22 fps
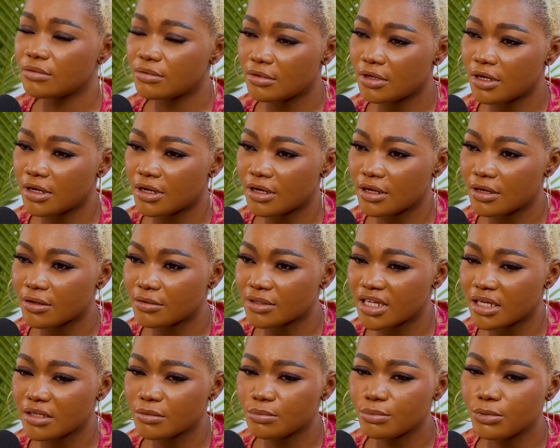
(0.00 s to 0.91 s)

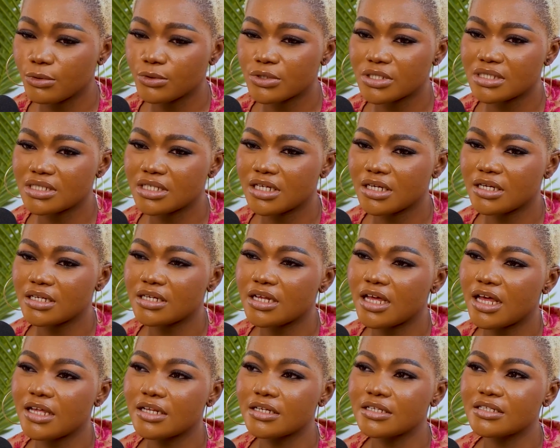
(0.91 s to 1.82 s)
that he posted,
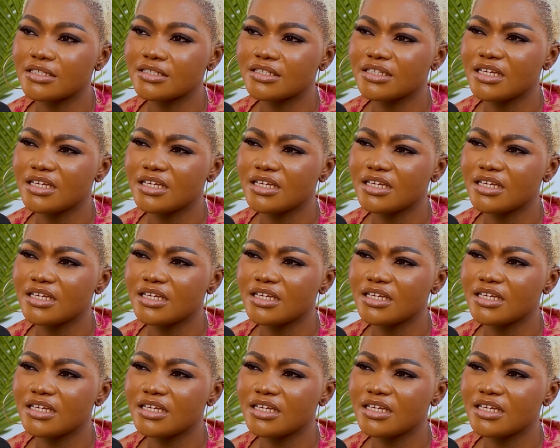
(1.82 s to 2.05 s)
and